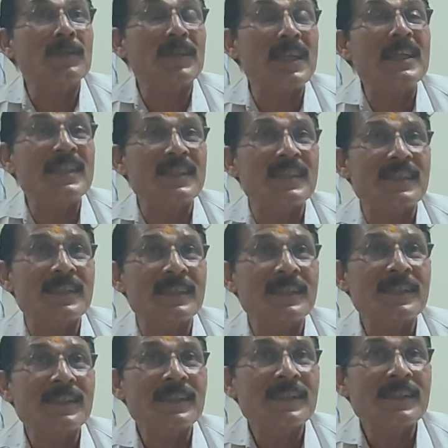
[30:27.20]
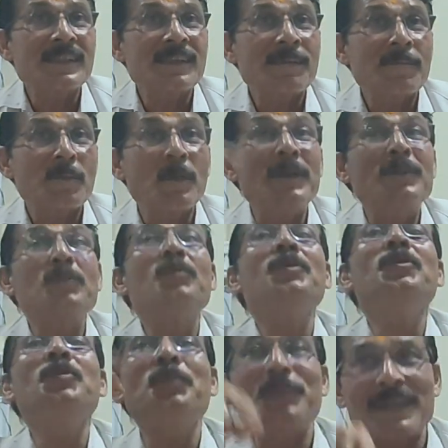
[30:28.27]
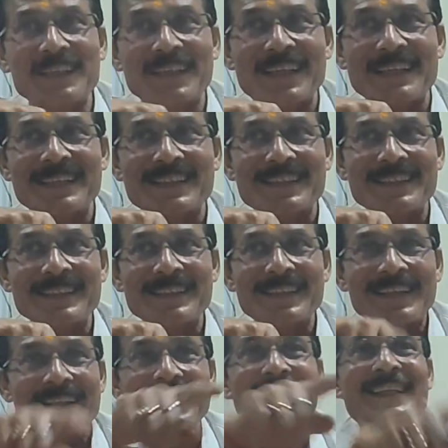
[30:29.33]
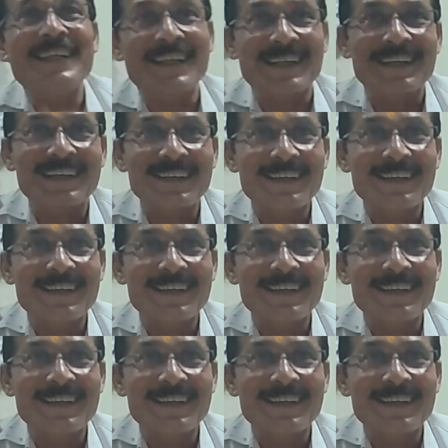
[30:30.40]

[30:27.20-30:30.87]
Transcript: things. What we do practice here.